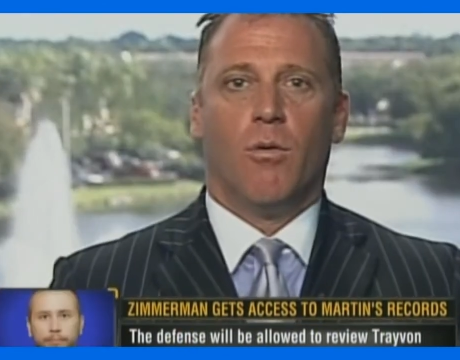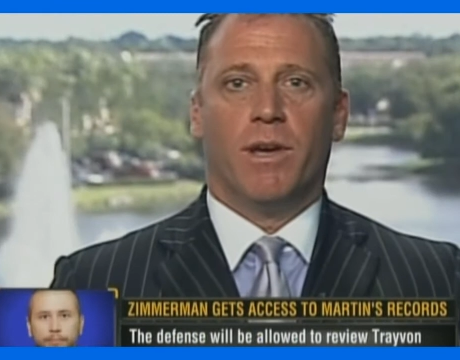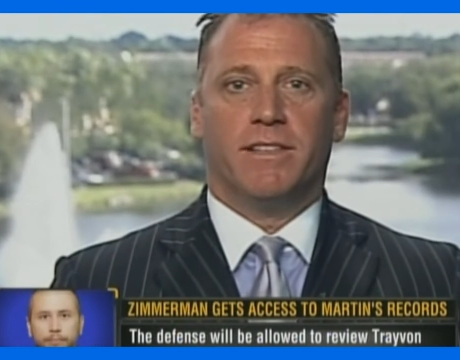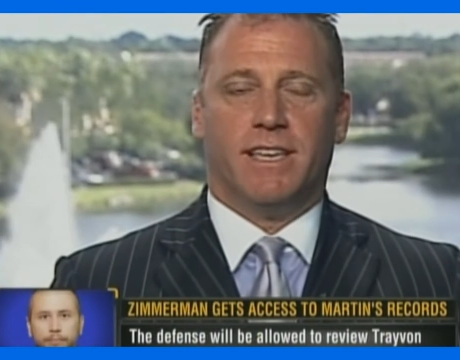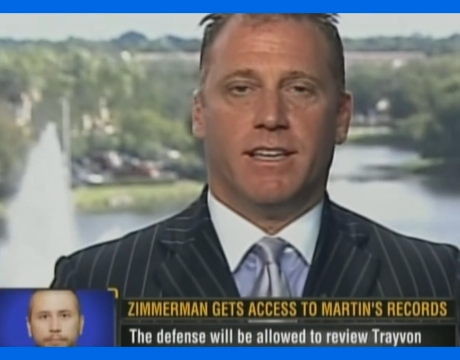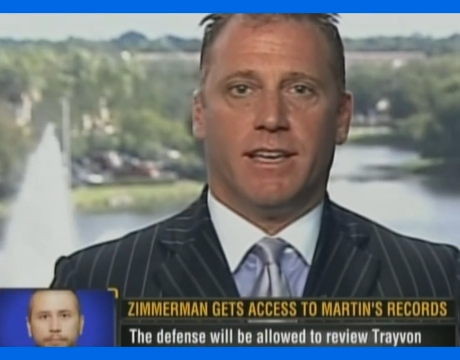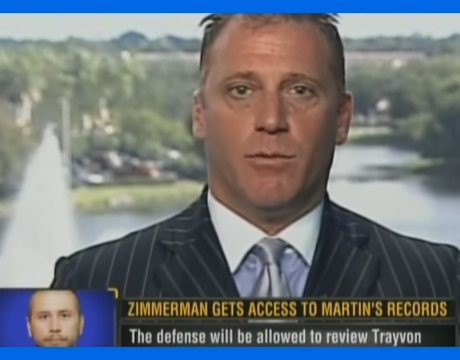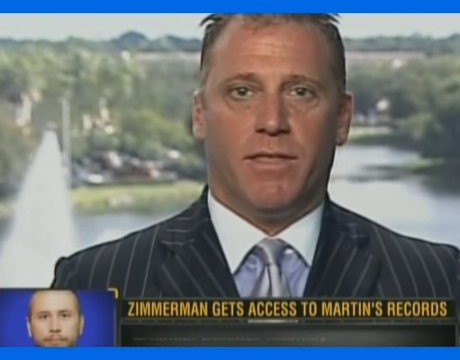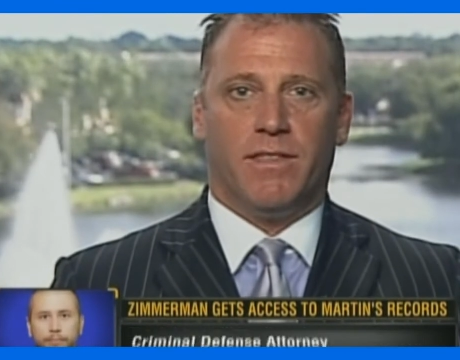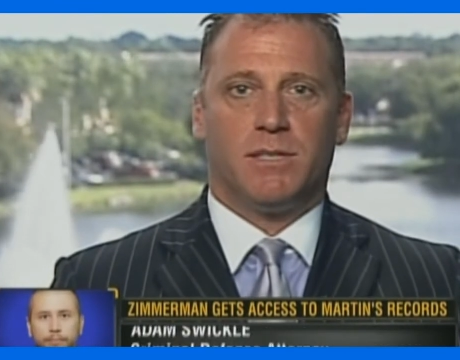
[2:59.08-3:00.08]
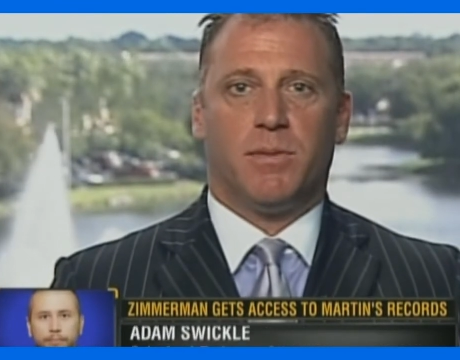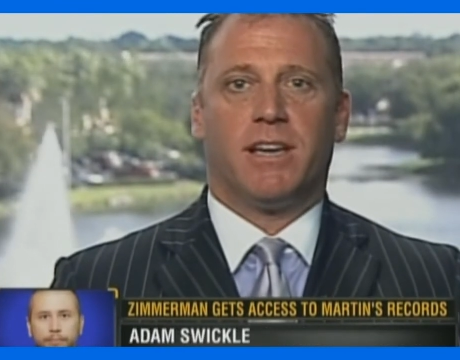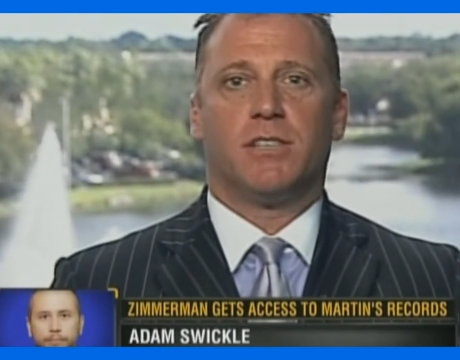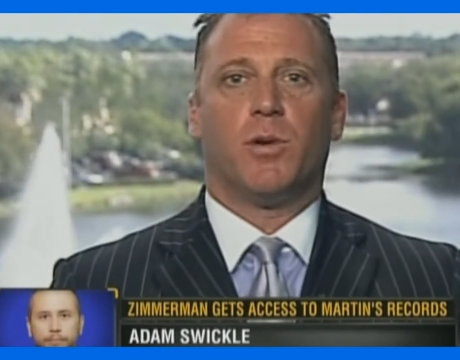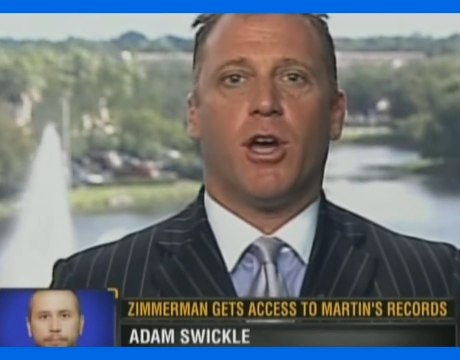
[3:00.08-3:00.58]
Speaker 1: when dealing with this
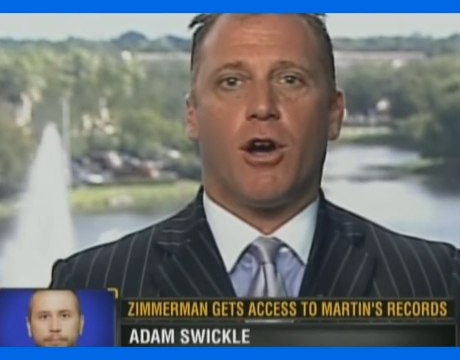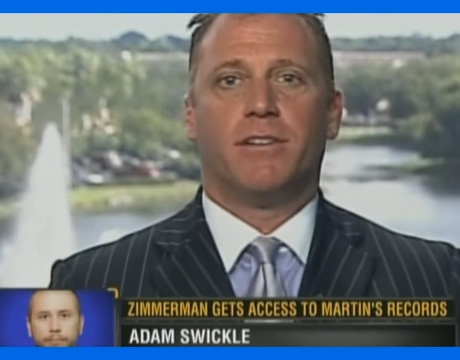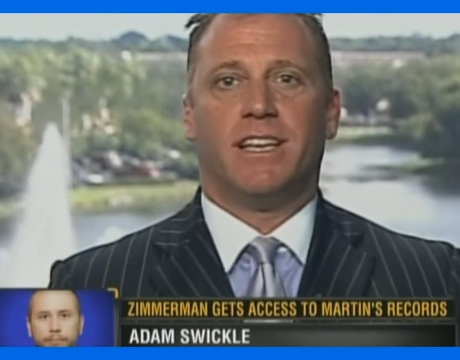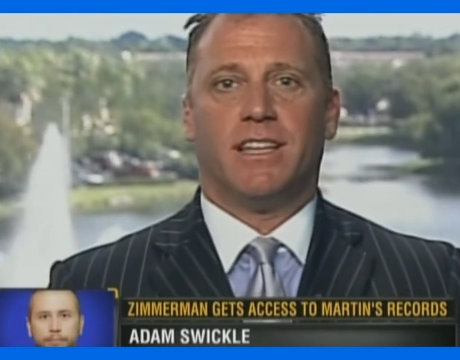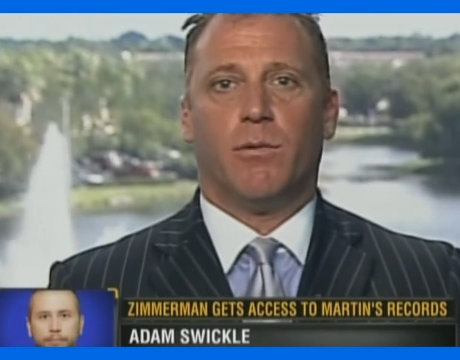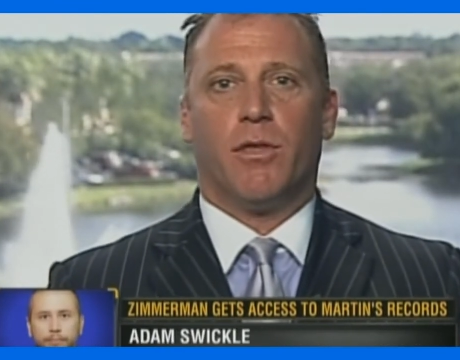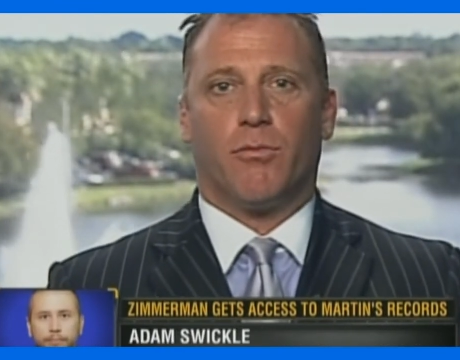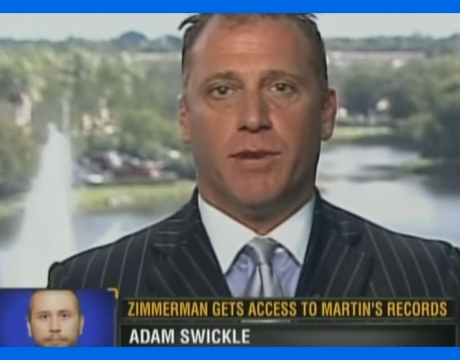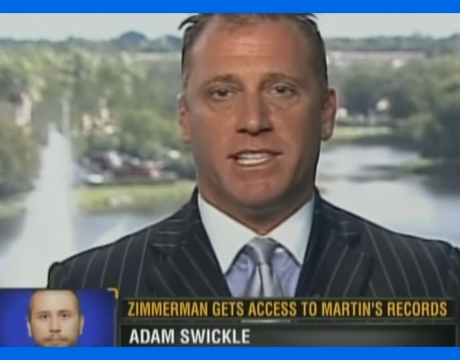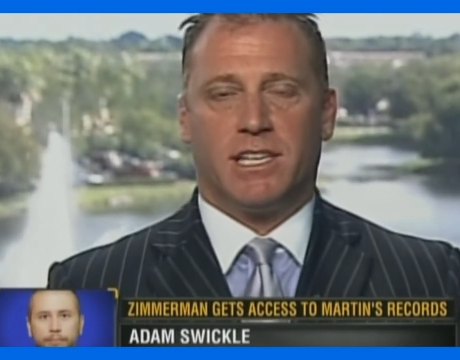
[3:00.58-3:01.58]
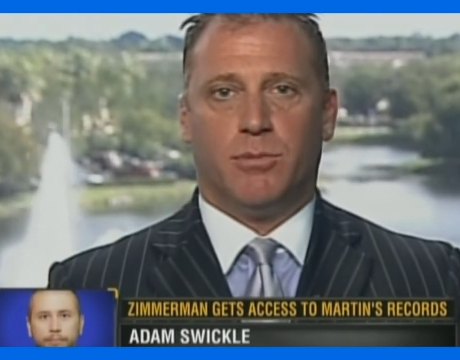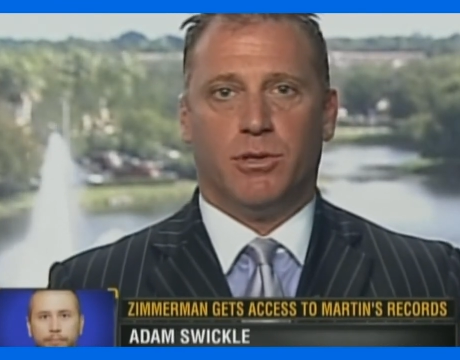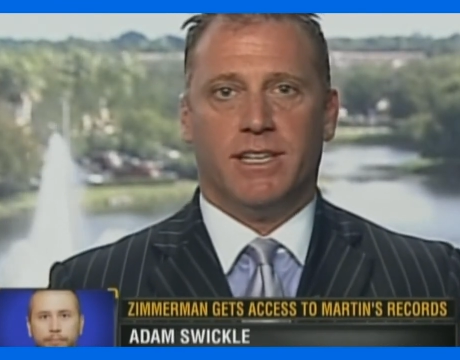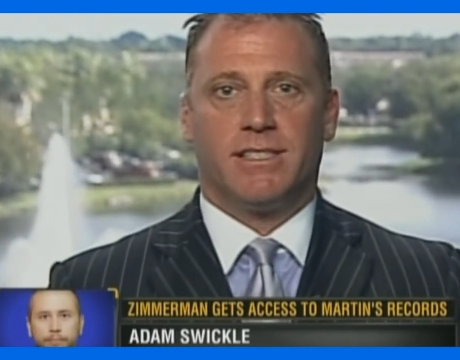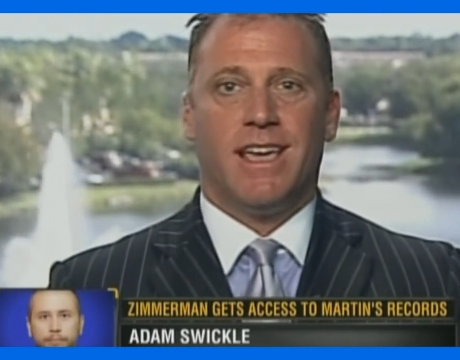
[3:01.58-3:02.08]
because we are dealing with
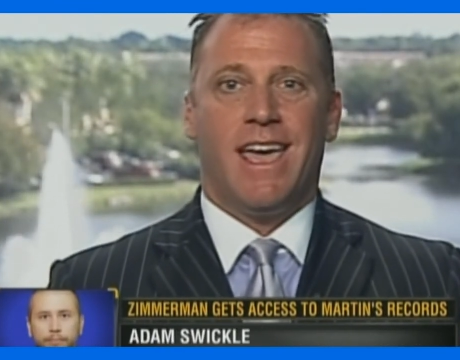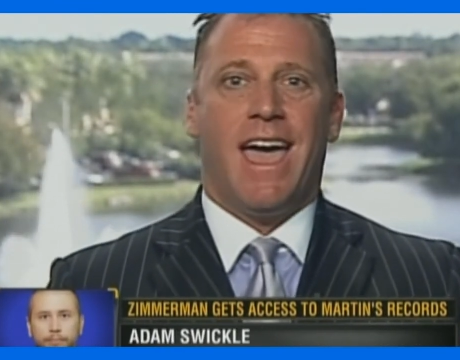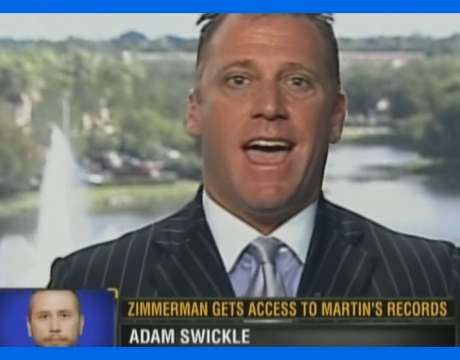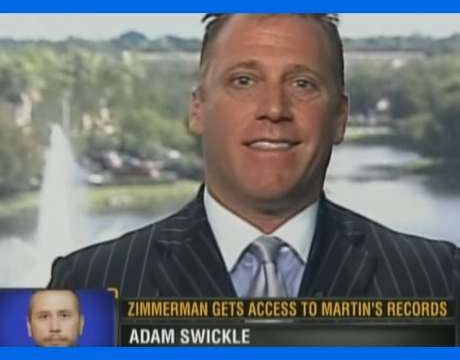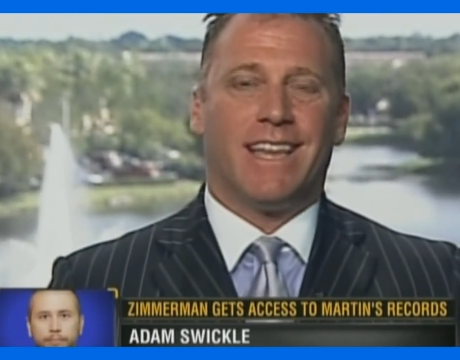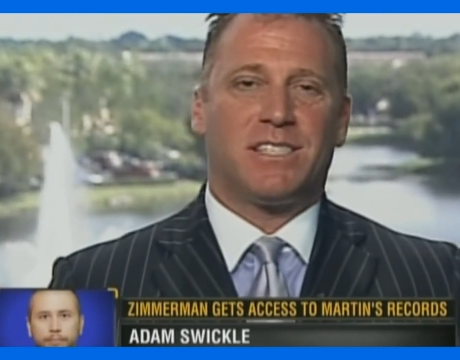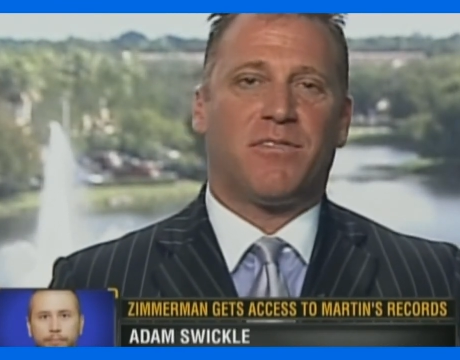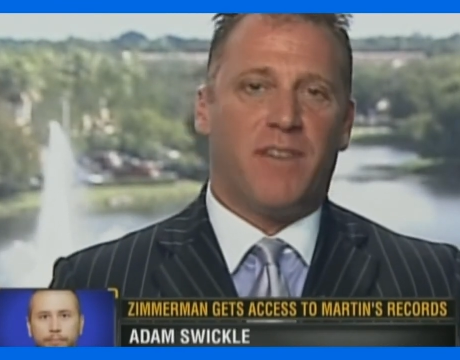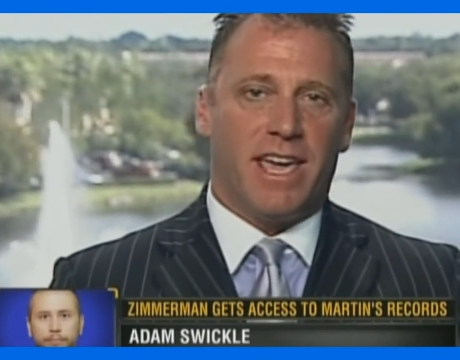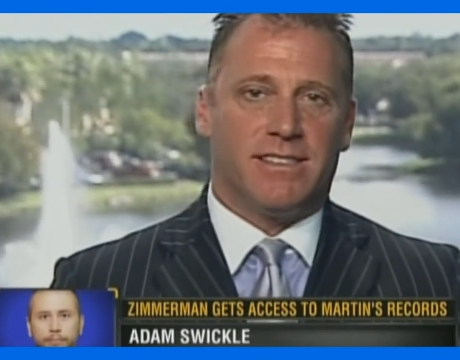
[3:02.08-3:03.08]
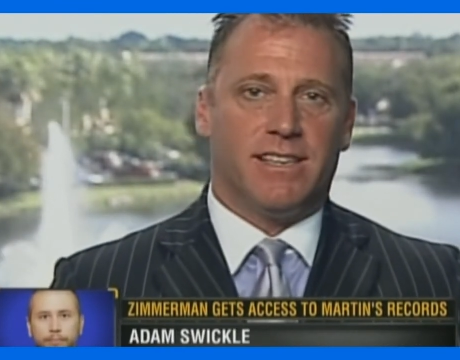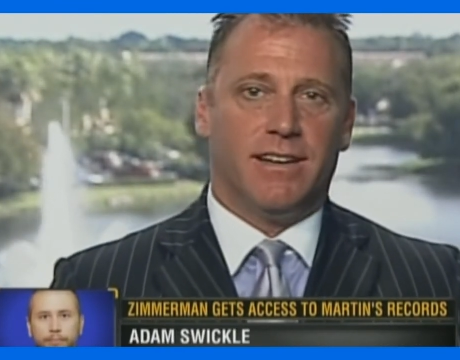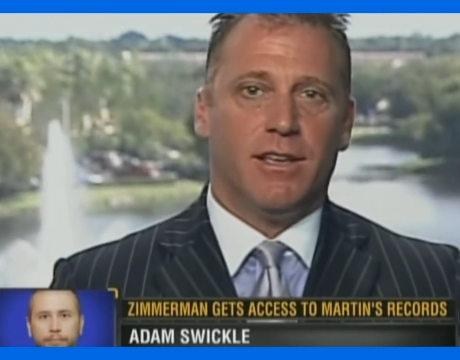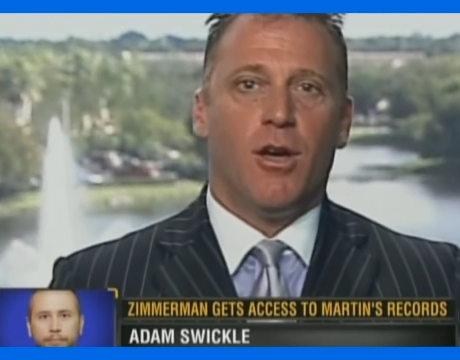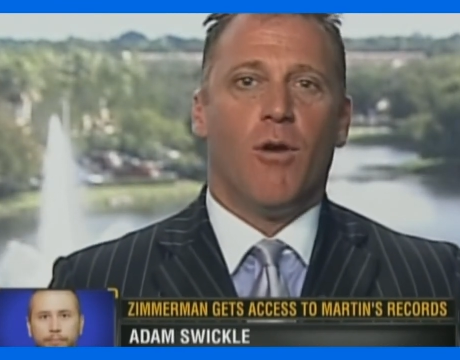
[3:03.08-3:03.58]
reasonableness. And let's face it,